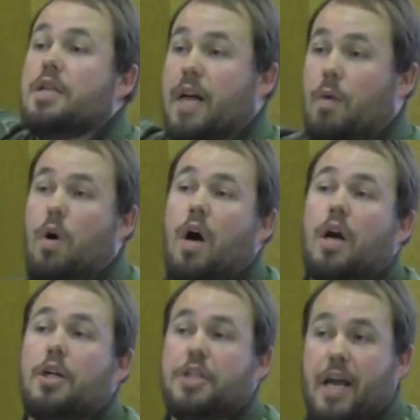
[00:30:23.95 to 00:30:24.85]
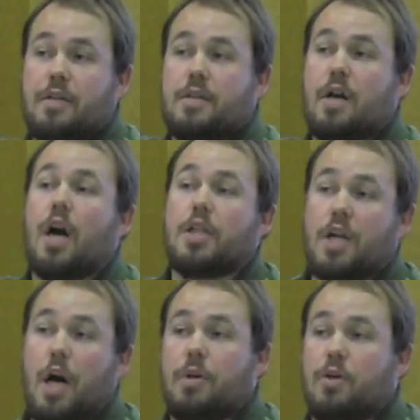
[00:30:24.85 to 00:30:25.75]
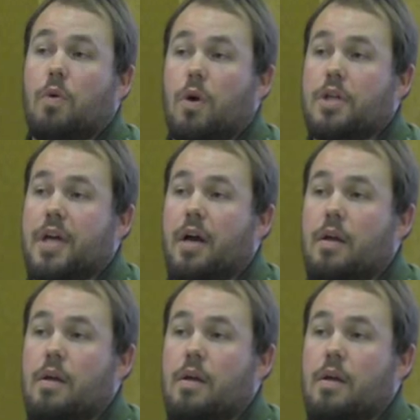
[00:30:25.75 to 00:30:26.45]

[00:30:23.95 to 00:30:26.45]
Is that water? Chances are it's coming towards you.